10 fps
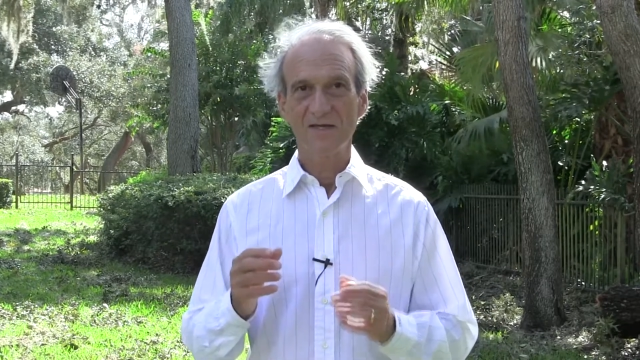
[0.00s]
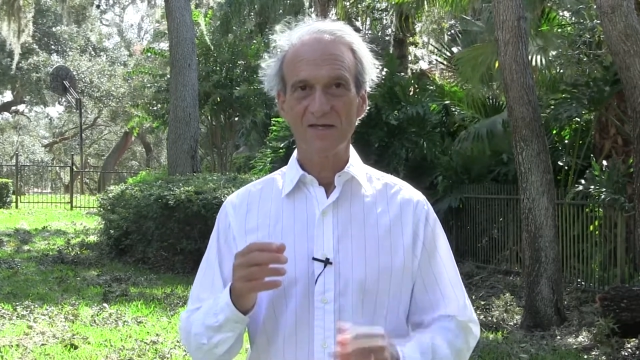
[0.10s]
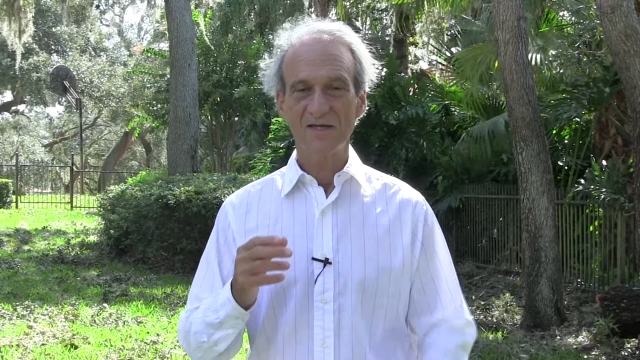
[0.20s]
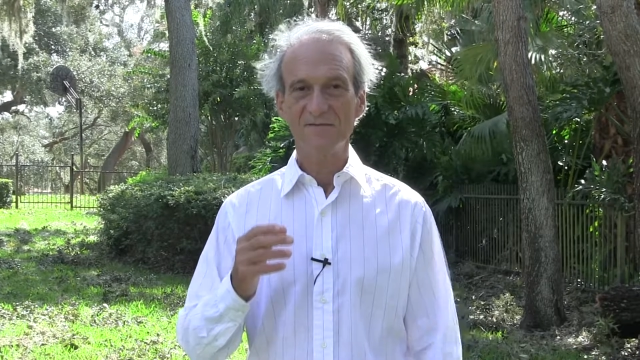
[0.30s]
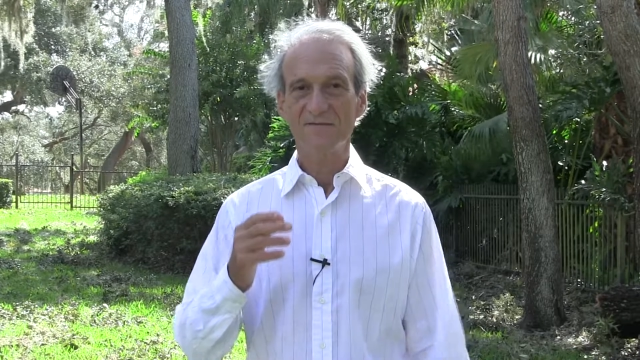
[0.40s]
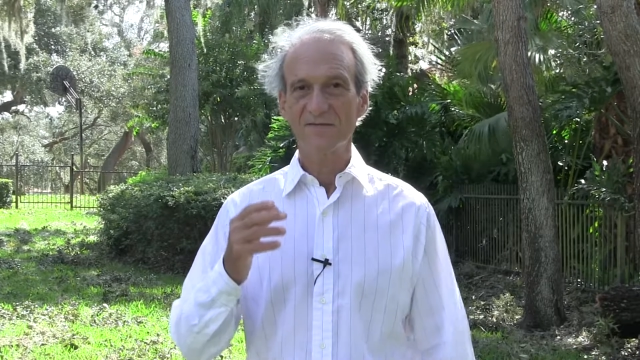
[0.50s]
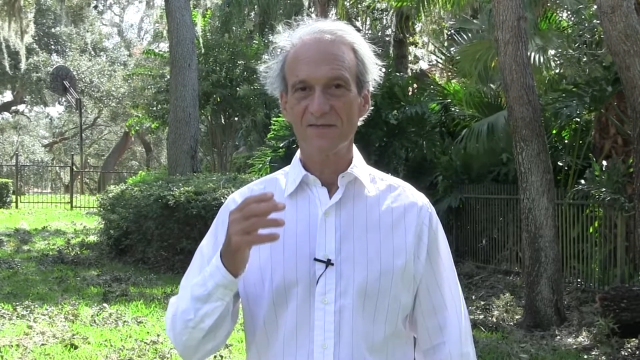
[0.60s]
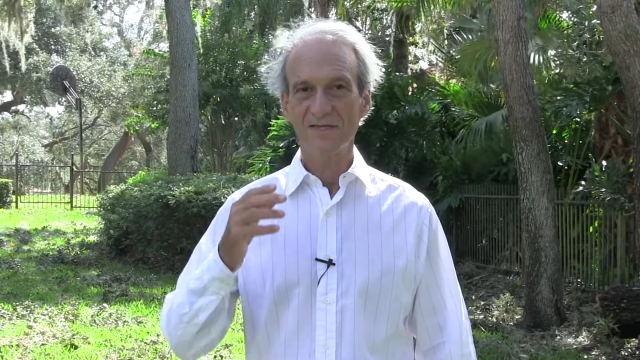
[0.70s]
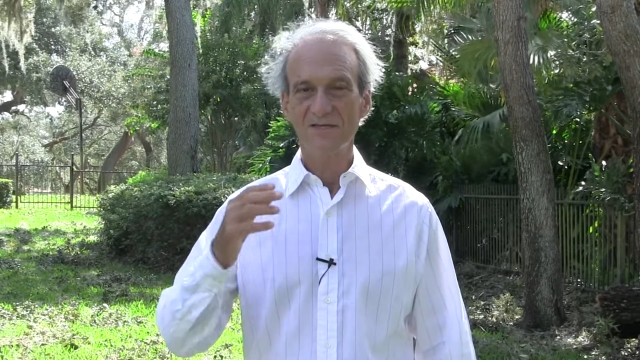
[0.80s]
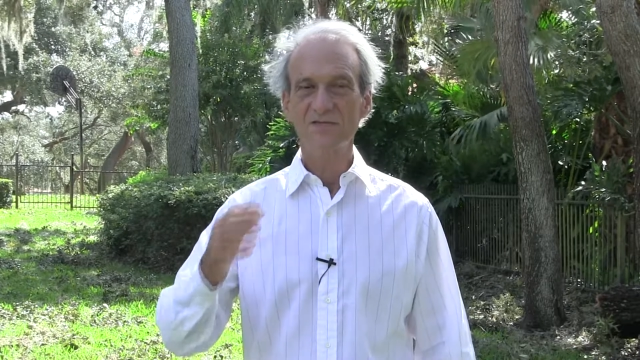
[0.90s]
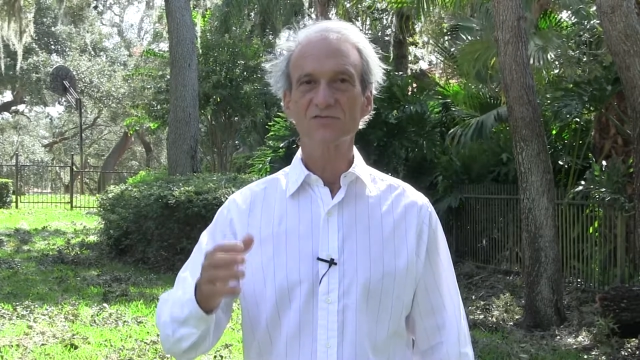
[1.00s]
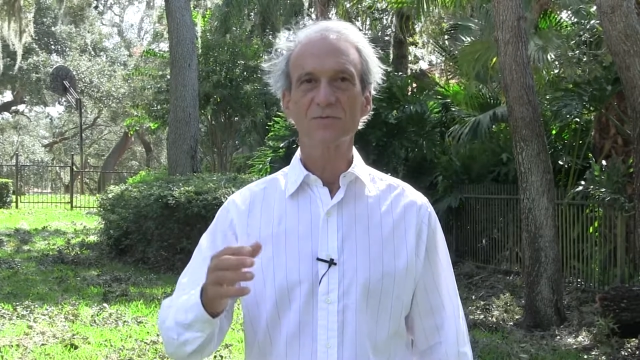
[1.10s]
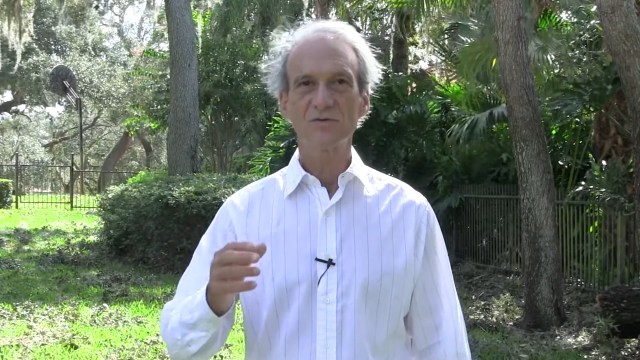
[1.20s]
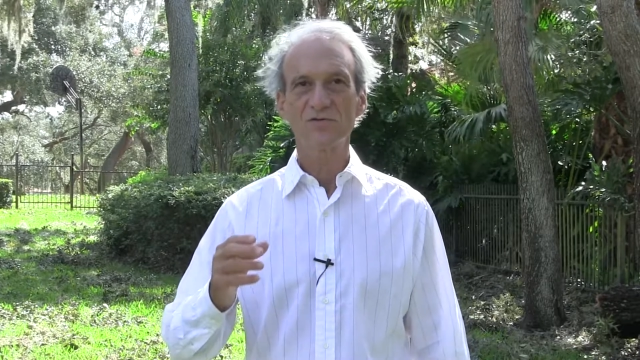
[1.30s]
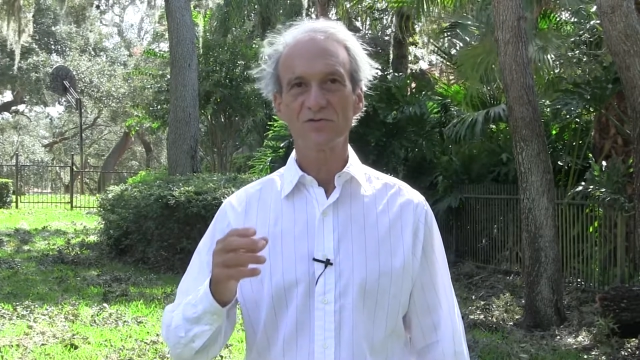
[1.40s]
if the
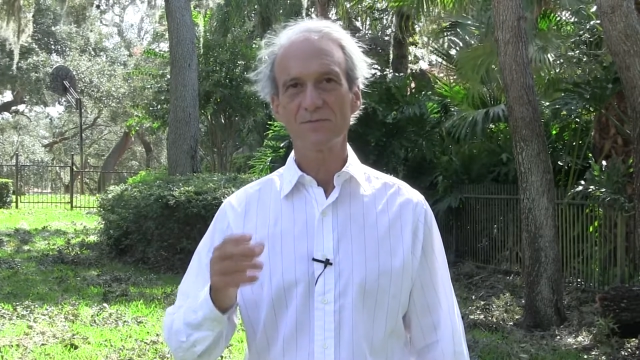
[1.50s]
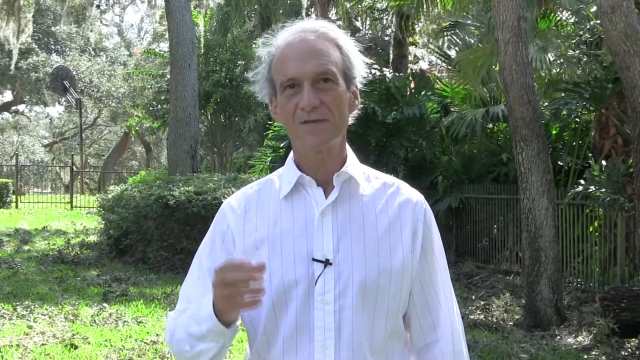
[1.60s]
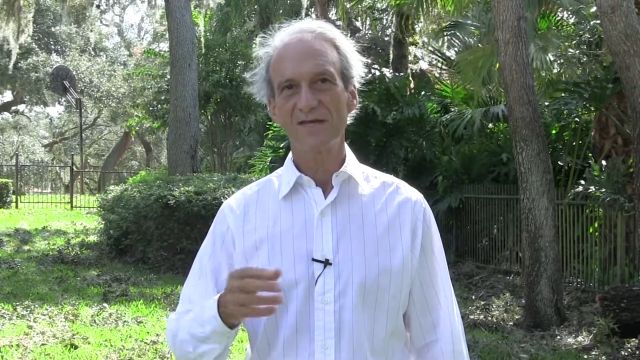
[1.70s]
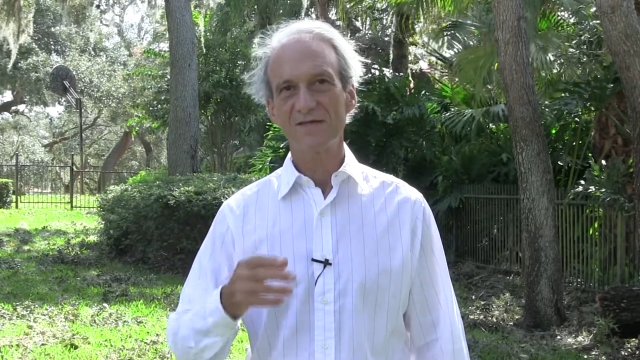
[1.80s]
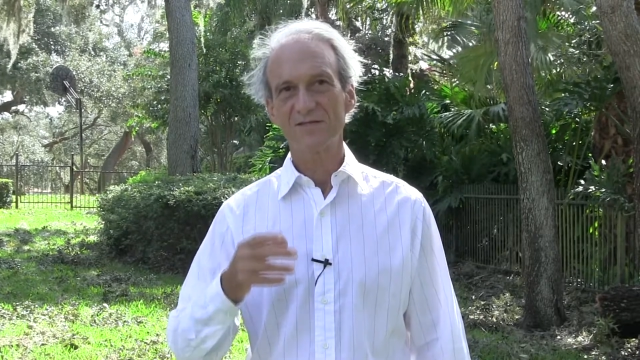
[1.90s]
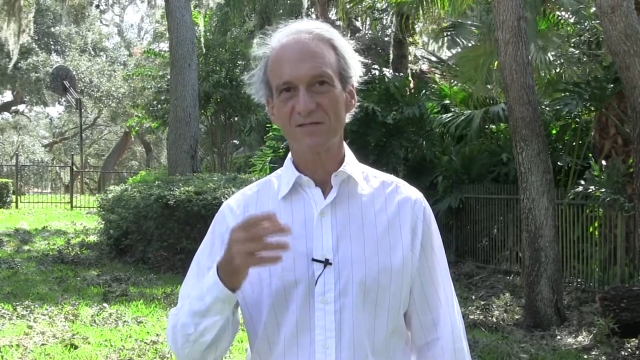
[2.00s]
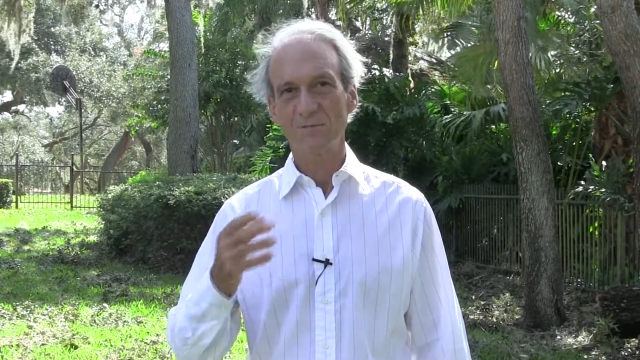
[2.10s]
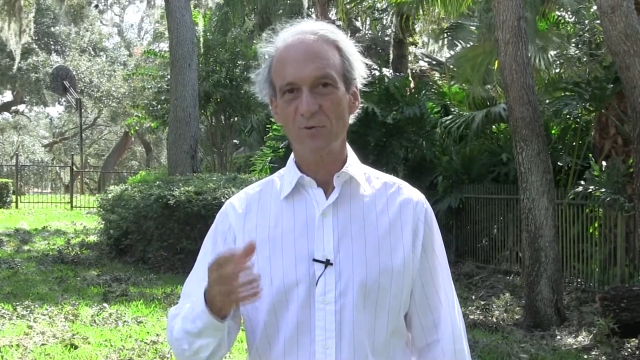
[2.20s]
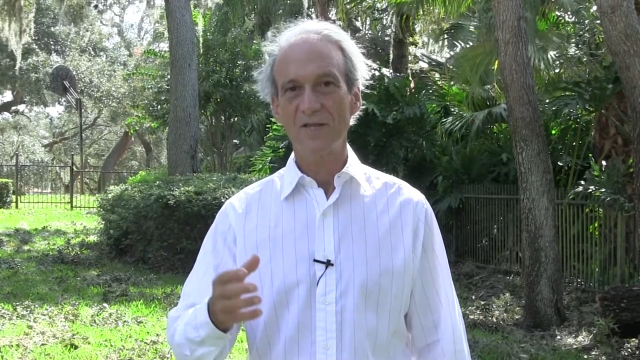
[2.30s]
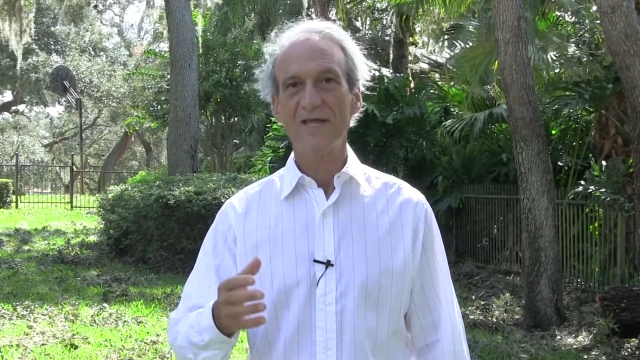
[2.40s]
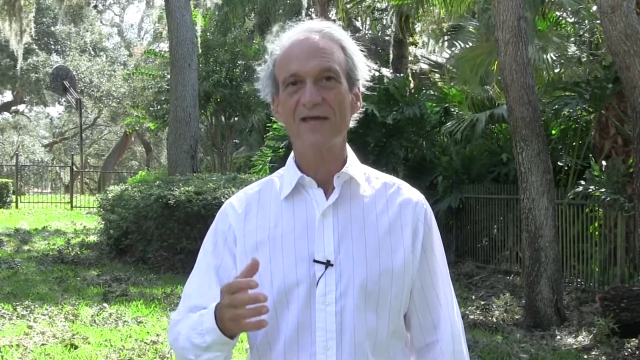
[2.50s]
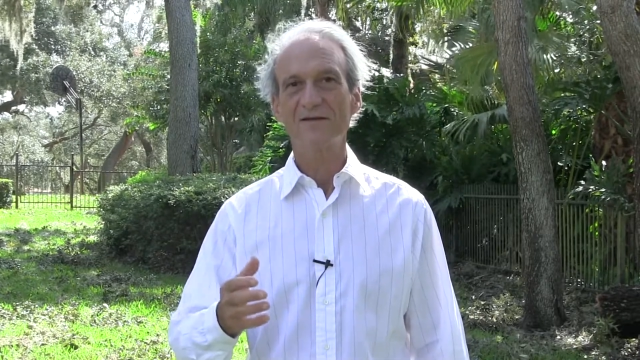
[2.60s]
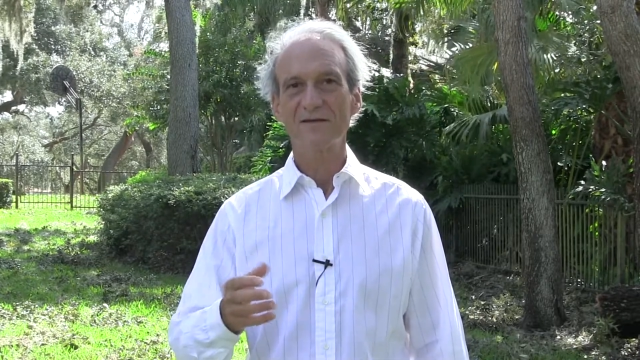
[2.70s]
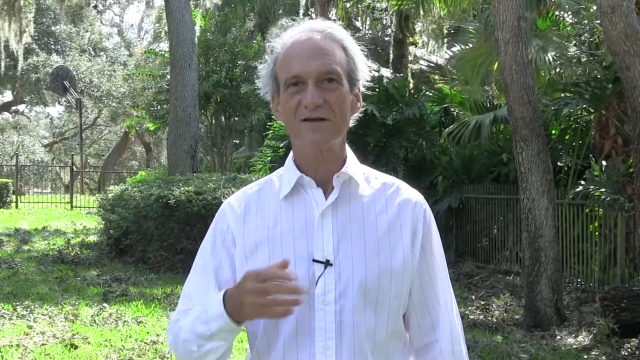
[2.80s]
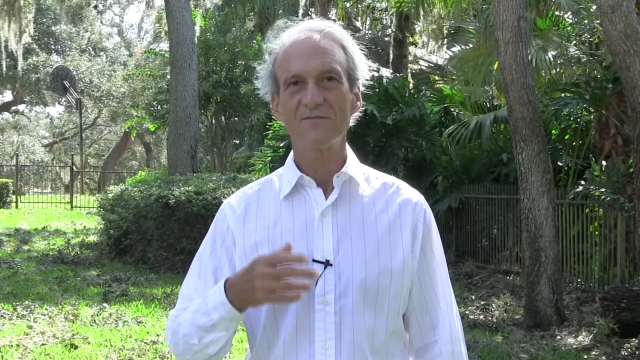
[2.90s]
distribution may
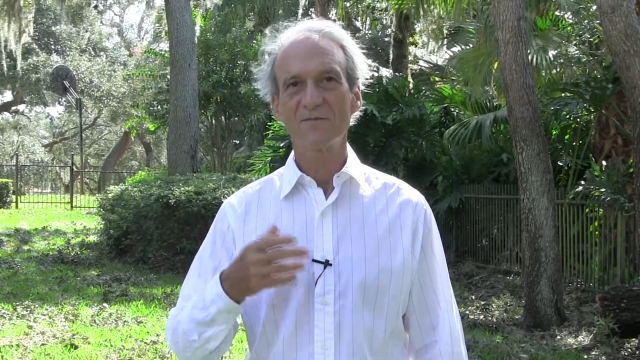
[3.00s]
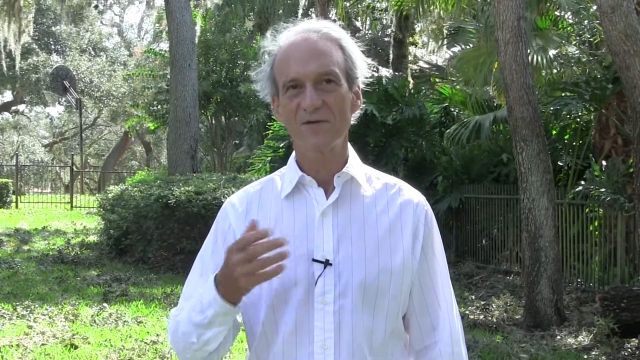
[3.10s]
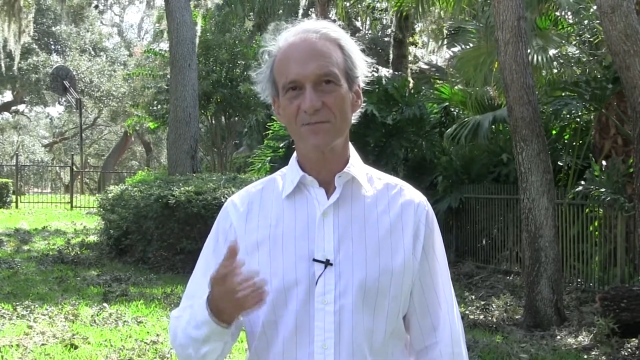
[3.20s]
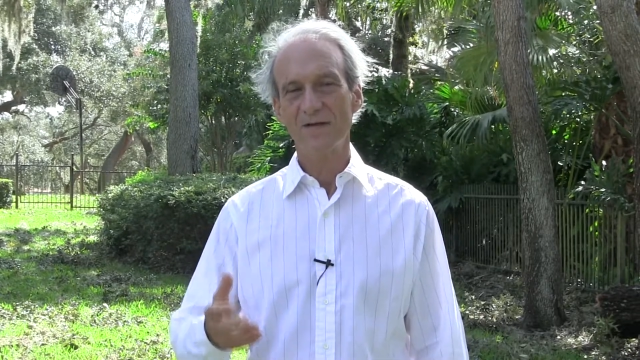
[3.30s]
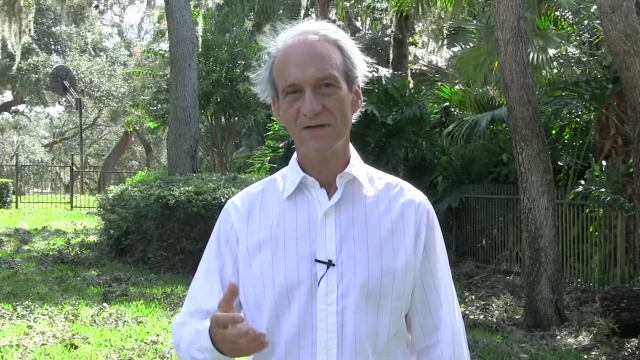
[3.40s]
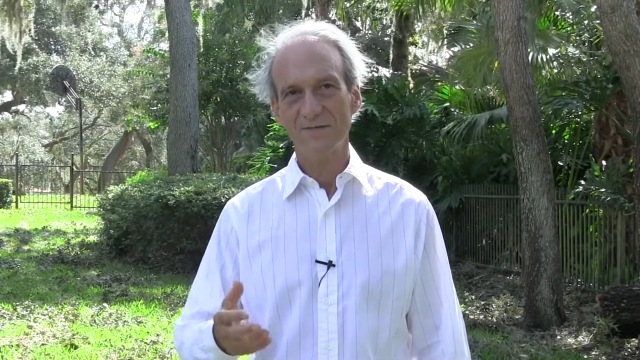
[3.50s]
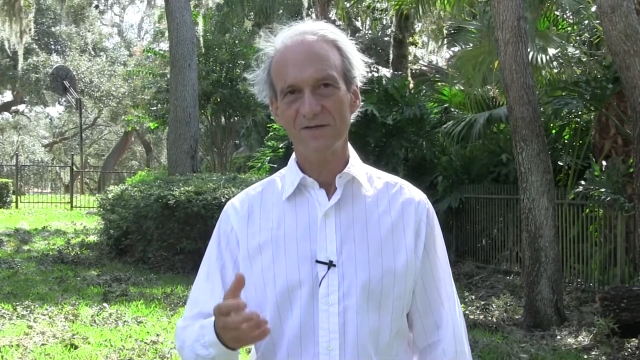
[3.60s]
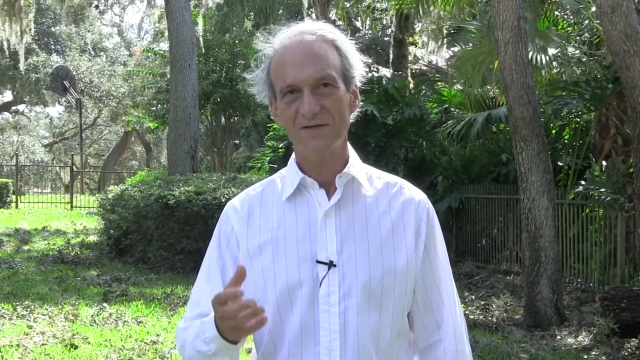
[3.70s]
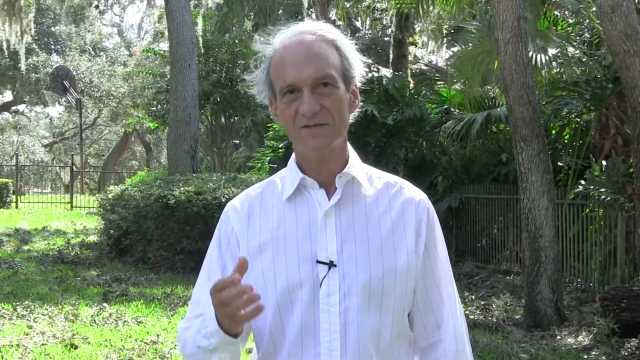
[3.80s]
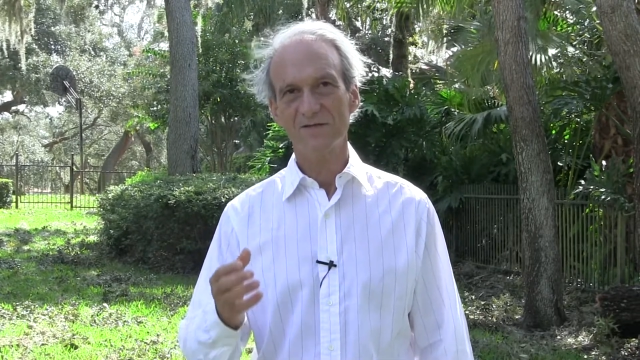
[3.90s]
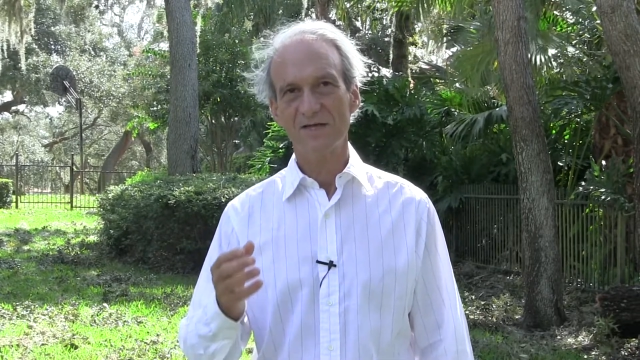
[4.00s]
supplant government benefits